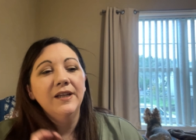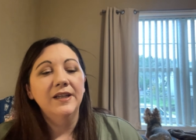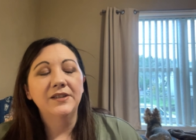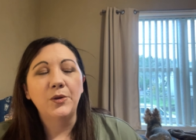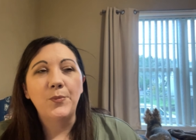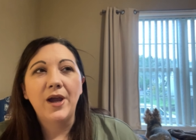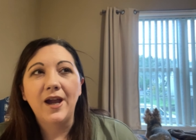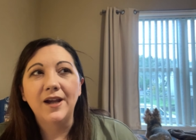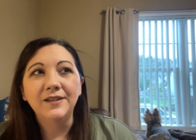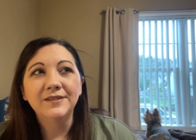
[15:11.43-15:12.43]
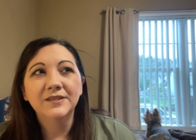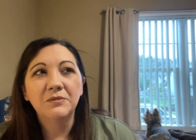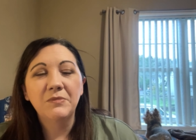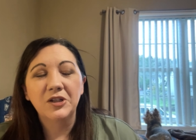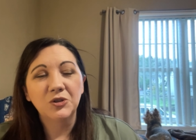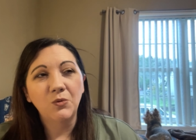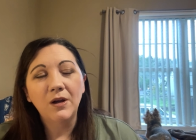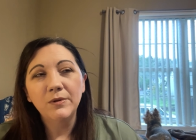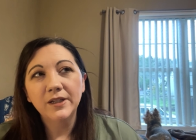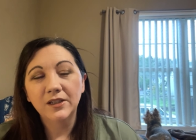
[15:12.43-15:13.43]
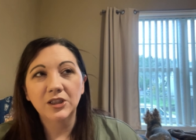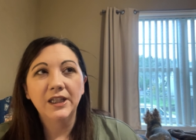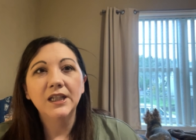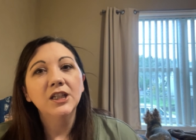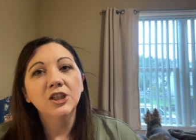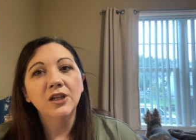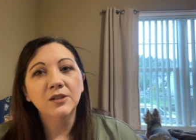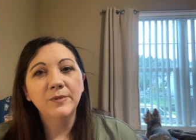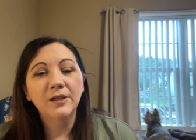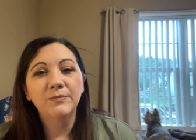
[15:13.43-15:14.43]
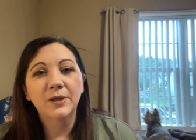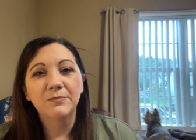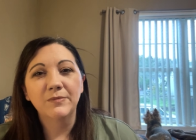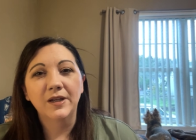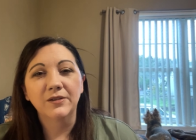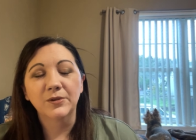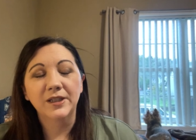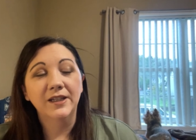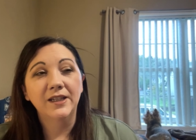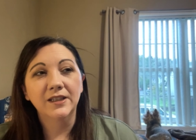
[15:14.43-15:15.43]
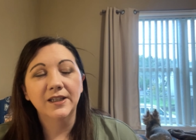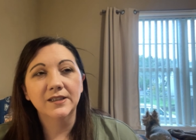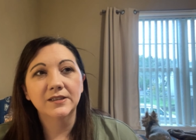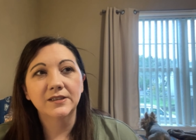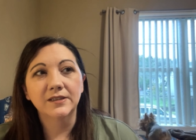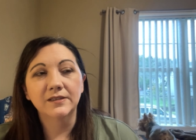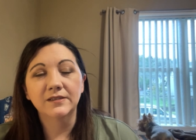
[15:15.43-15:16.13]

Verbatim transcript: in the past, my Chihuahua, he'll lay in a dog bed, but my Yorkie, he likes to